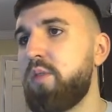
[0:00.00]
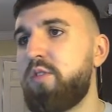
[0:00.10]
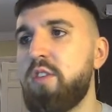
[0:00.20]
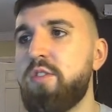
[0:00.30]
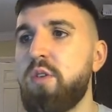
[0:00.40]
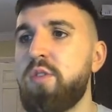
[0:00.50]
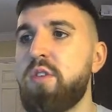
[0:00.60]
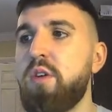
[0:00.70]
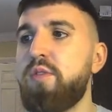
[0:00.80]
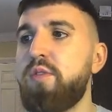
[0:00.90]
John Stone's
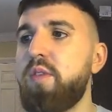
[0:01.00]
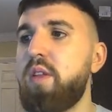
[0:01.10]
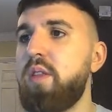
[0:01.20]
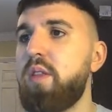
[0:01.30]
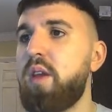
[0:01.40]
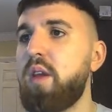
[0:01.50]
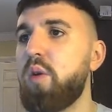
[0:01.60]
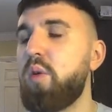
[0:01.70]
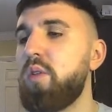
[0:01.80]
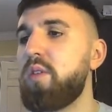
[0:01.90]
enough in
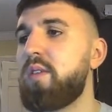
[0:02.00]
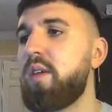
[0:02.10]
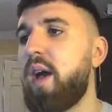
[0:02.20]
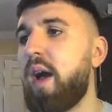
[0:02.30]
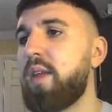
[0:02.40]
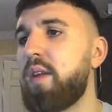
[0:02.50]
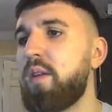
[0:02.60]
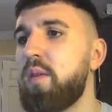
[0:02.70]
goals, and then